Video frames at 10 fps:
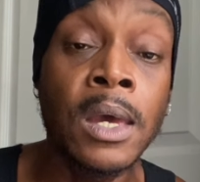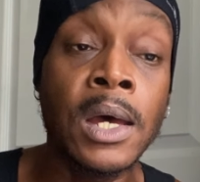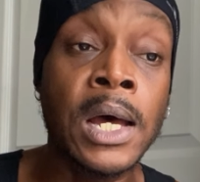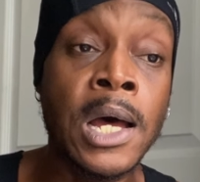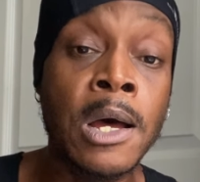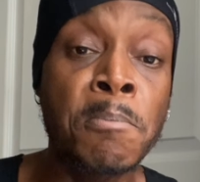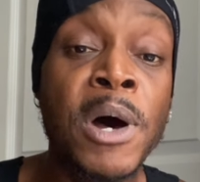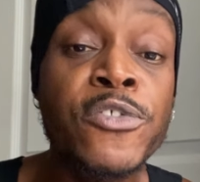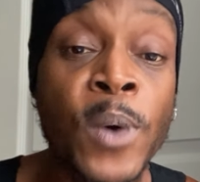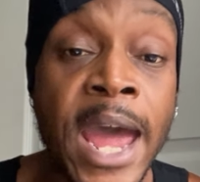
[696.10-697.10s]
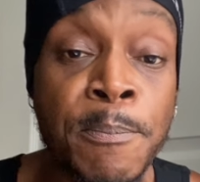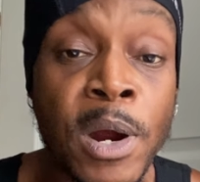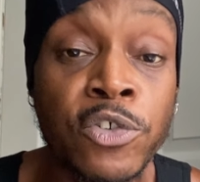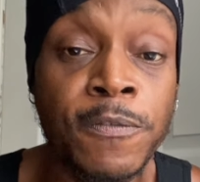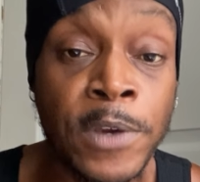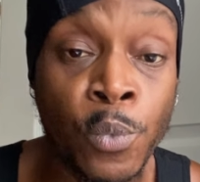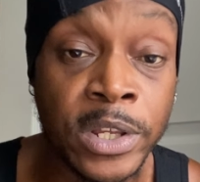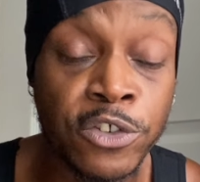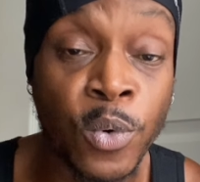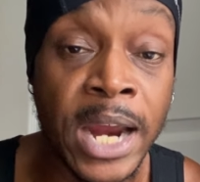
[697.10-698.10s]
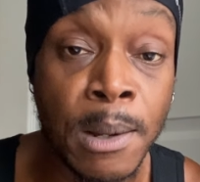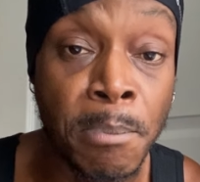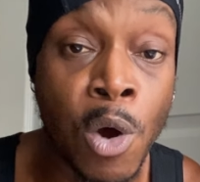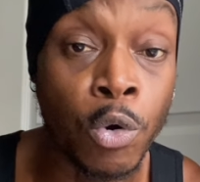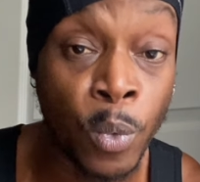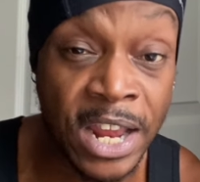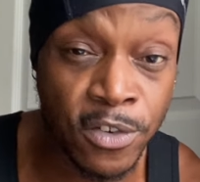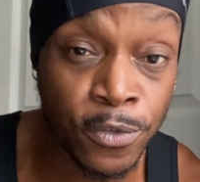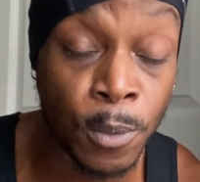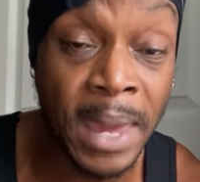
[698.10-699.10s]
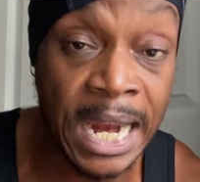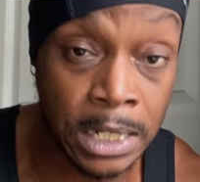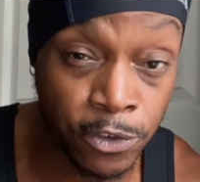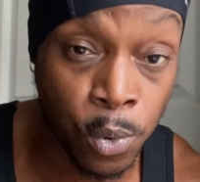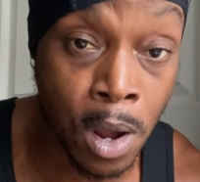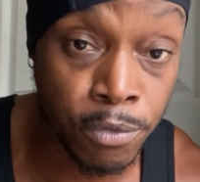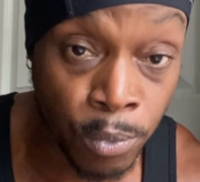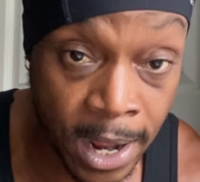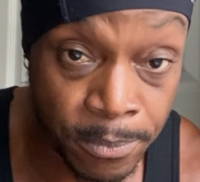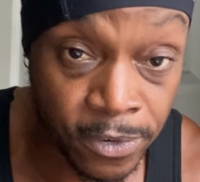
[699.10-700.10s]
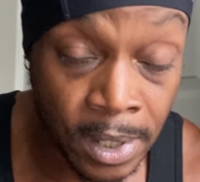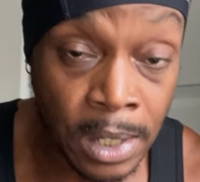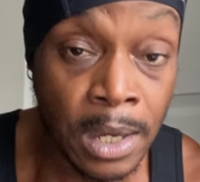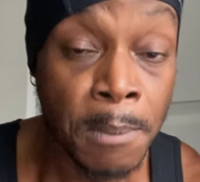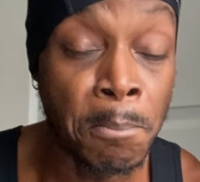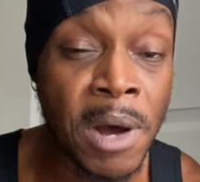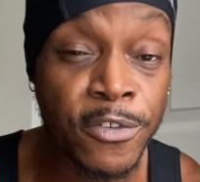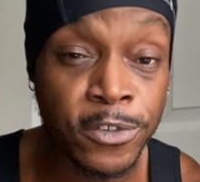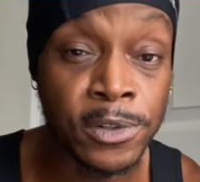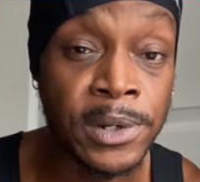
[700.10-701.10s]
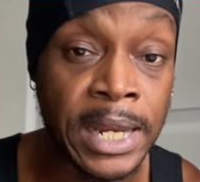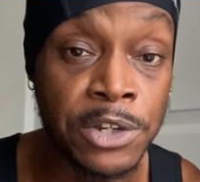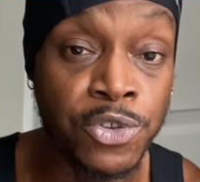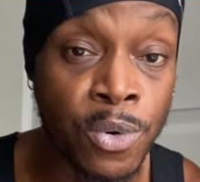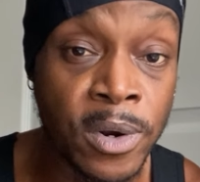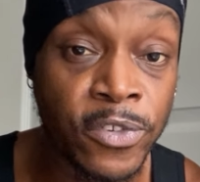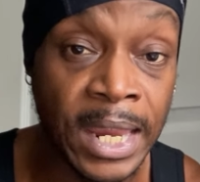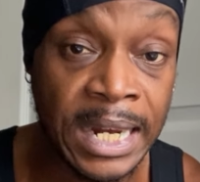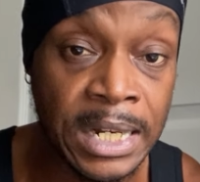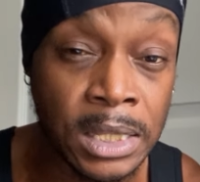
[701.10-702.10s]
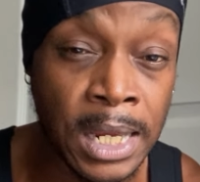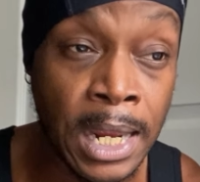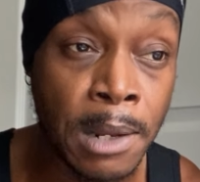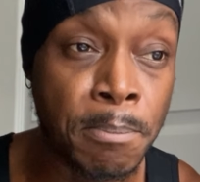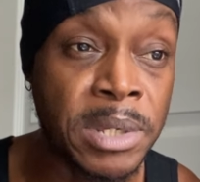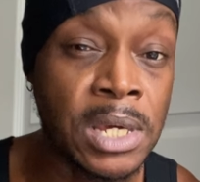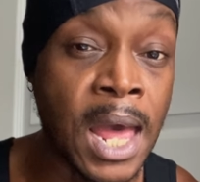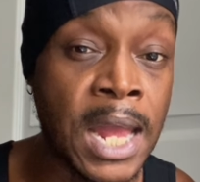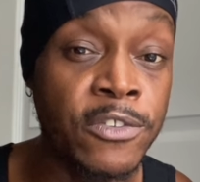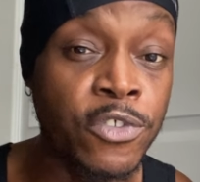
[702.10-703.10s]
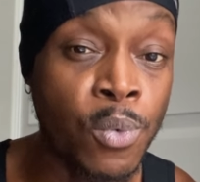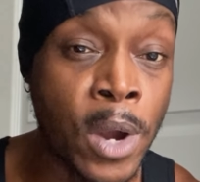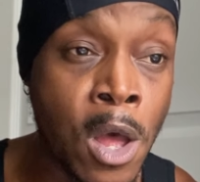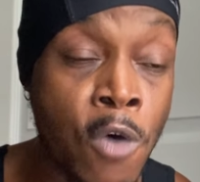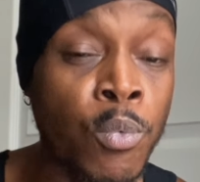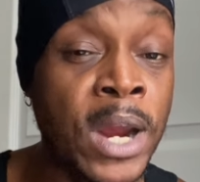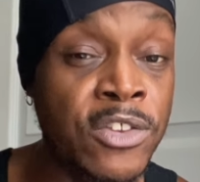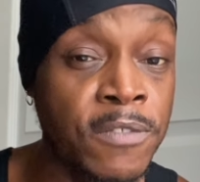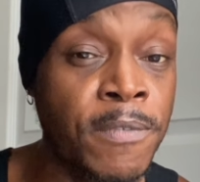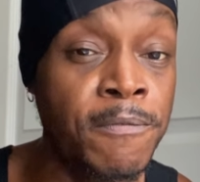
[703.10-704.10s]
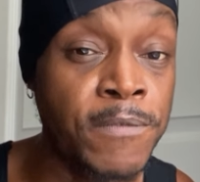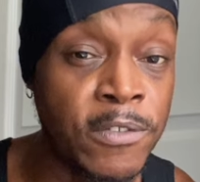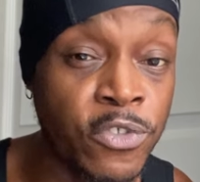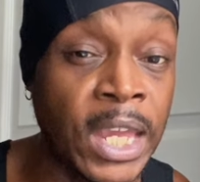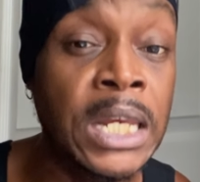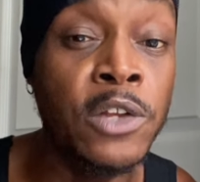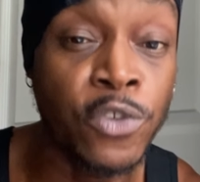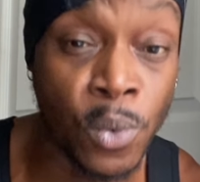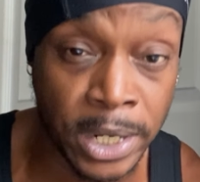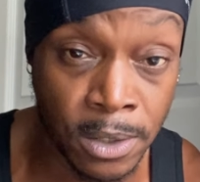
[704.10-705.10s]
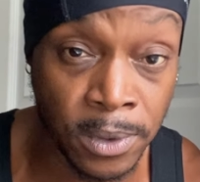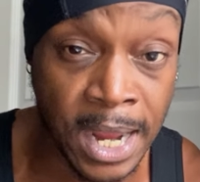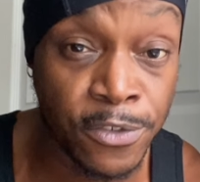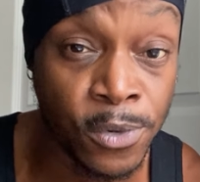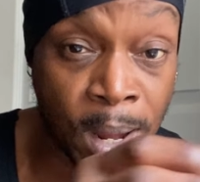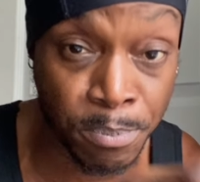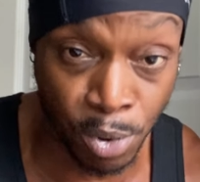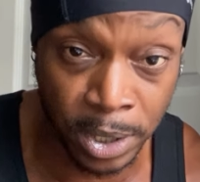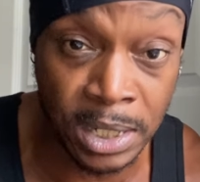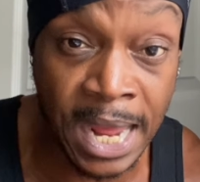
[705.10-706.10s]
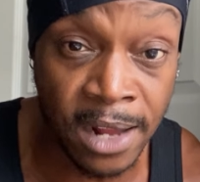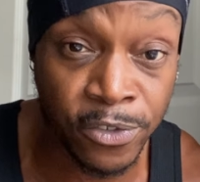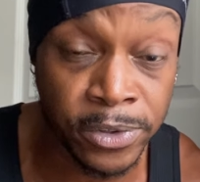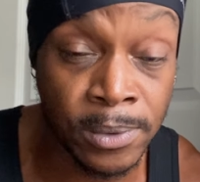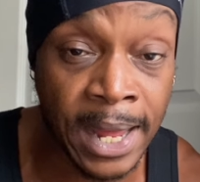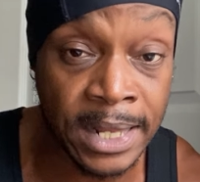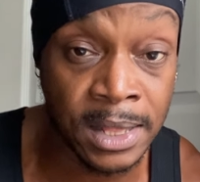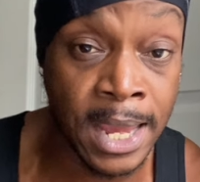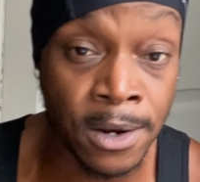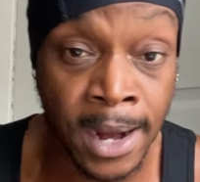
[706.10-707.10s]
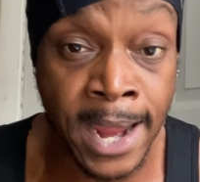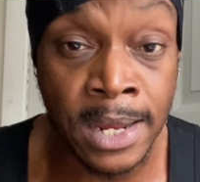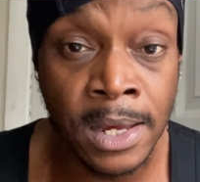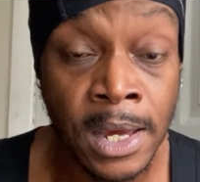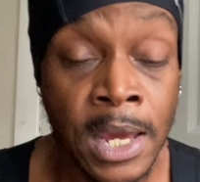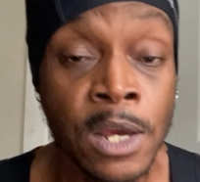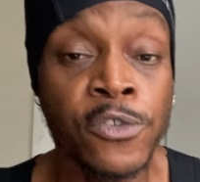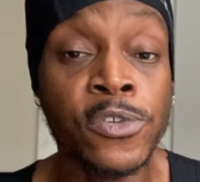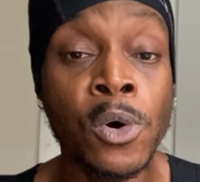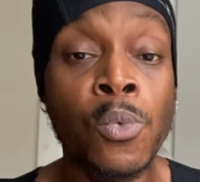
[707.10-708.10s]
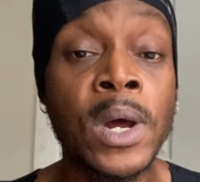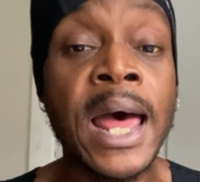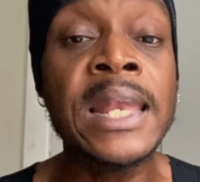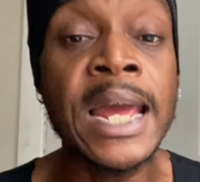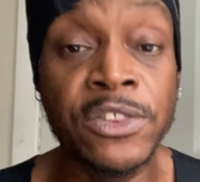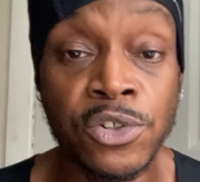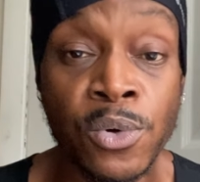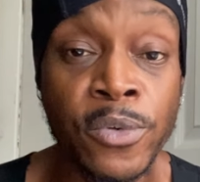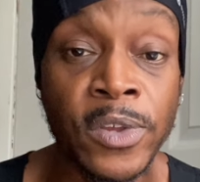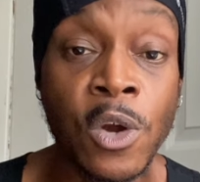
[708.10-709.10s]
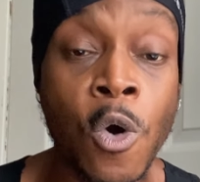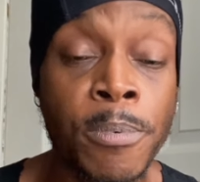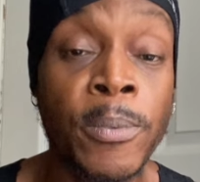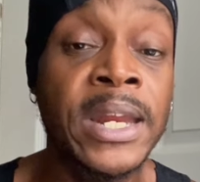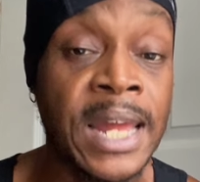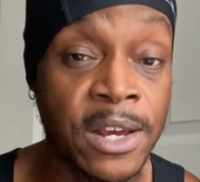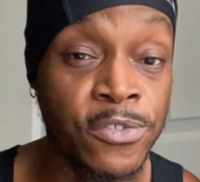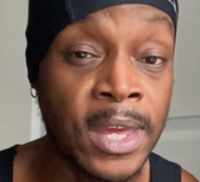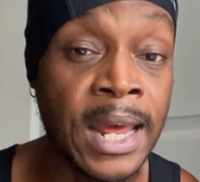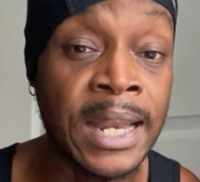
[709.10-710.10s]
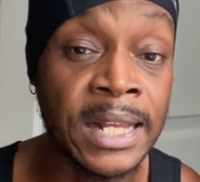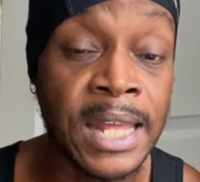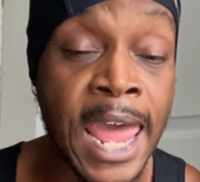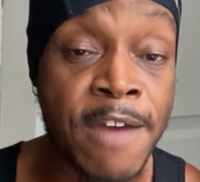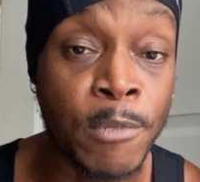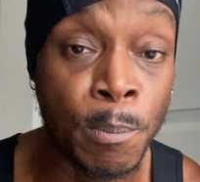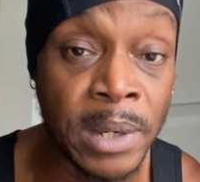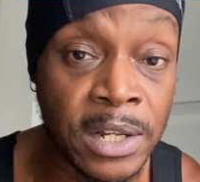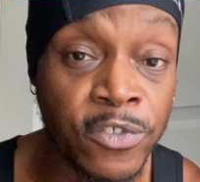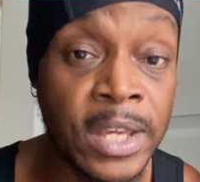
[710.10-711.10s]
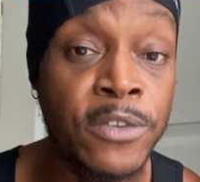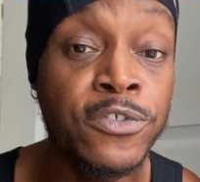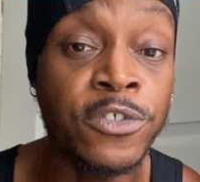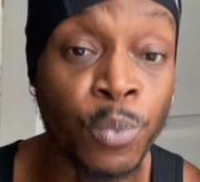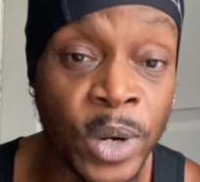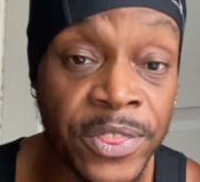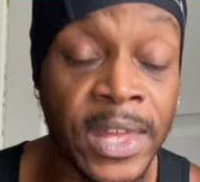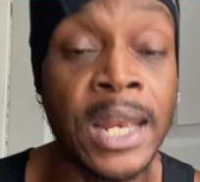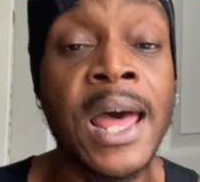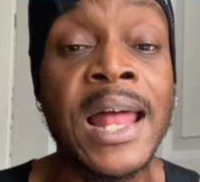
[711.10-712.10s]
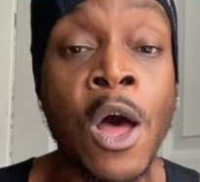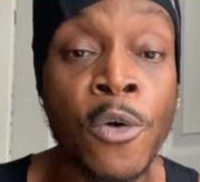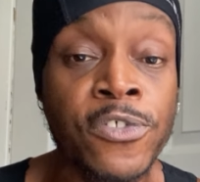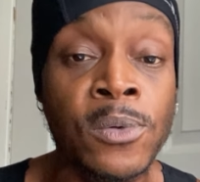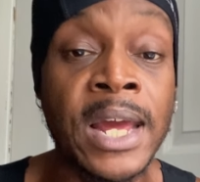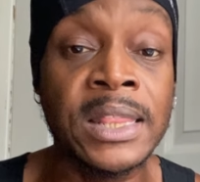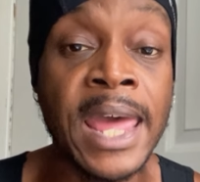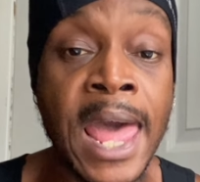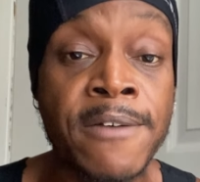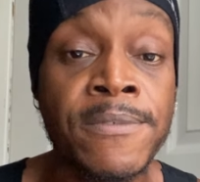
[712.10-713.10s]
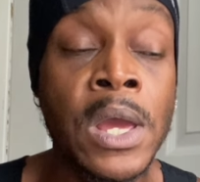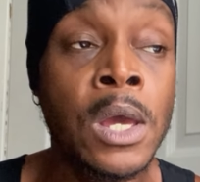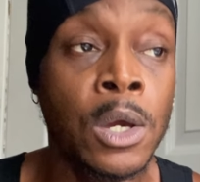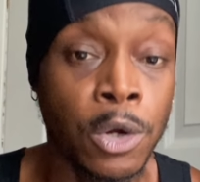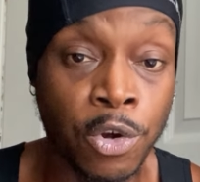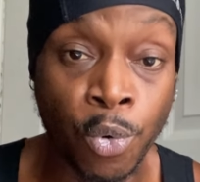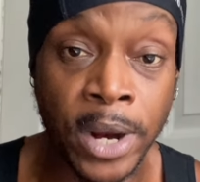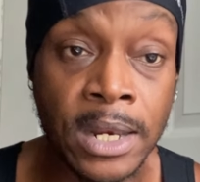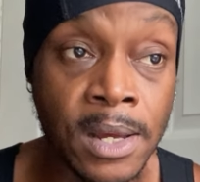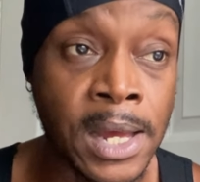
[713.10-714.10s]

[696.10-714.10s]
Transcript: Muscle hypertrophy, when you're trying to bulk, ranges from 8 to 12 reps. Muscular endurance, anything beyond 12, ranging from 15 to 20. Okay, so I broke it down to you like that. All right. So what I like to do is incorporate, like I said, I like to have mobility, strength, and I also like to have great,